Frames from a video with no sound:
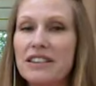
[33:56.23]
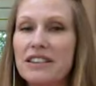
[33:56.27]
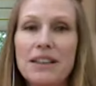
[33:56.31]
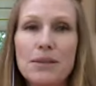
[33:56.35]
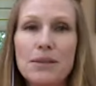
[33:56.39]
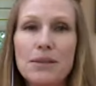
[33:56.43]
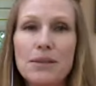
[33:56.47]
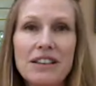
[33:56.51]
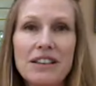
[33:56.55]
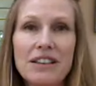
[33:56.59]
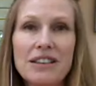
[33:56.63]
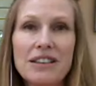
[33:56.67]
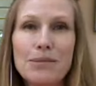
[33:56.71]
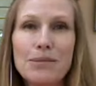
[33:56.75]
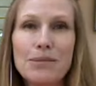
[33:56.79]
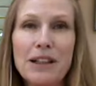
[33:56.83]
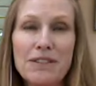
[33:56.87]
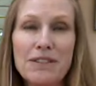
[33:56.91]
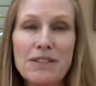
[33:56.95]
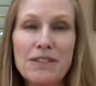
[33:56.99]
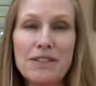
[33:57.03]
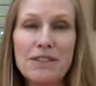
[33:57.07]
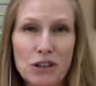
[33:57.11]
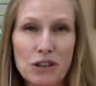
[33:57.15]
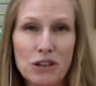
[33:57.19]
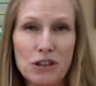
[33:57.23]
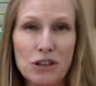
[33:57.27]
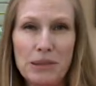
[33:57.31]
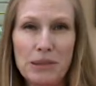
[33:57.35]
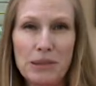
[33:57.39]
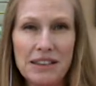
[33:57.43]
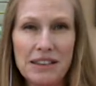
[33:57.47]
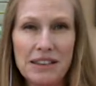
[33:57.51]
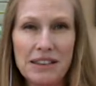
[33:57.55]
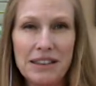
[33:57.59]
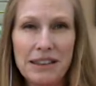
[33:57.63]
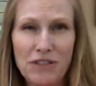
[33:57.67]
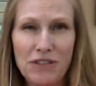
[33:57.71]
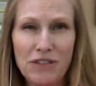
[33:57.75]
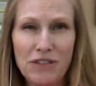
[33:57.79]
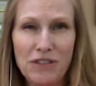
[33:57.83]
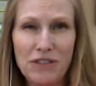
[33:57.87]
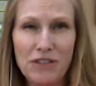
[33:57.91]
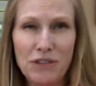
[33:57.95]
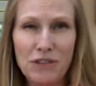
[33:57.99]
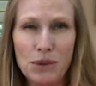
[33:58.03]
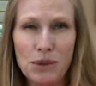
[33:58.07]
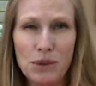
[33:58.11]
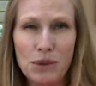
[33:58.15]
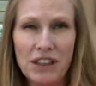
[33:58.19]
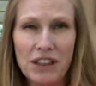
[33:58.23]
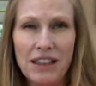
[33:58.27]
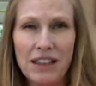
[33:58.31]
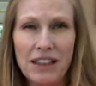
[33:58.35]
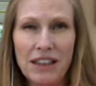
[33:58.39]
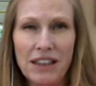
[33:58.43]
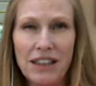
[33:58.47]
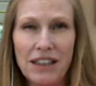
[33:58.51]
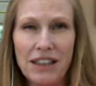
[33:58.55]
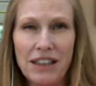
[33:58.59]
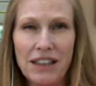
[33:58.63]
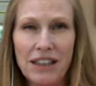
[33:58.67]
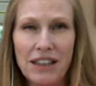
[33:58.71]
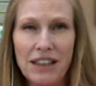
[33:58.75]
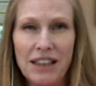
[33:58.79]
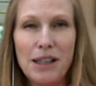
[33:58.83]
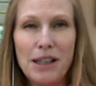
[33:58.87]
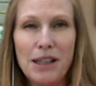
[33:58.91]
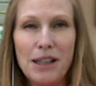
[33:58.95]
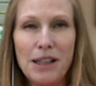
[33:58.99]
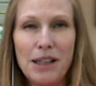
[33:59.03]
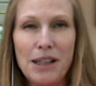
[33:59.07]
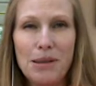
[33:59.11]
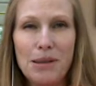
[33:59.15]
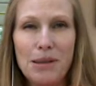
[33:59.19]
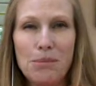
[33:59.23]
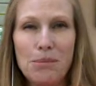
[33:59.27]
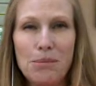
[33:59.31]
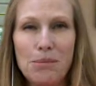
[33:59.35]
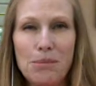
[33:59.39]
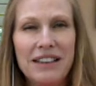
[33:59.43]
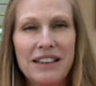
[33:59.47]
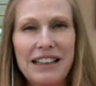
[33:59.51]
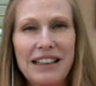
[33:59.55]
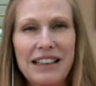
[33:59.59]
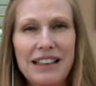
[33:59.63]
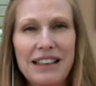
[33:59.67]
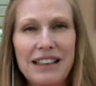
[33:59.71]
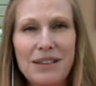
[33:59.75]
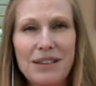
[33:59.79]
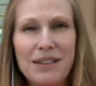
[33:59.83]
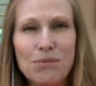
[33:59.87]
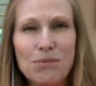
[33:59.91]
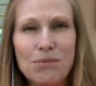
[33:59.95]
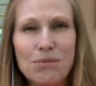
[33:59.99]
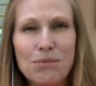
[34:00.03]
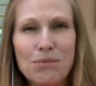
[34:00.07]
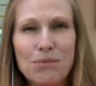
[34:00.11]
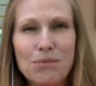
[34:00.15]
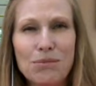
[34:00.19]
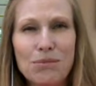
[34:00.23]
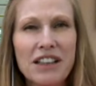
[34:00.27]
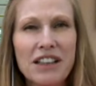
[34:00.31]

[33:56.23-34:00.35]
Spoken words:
We talked about vulnerability before, but we're going to go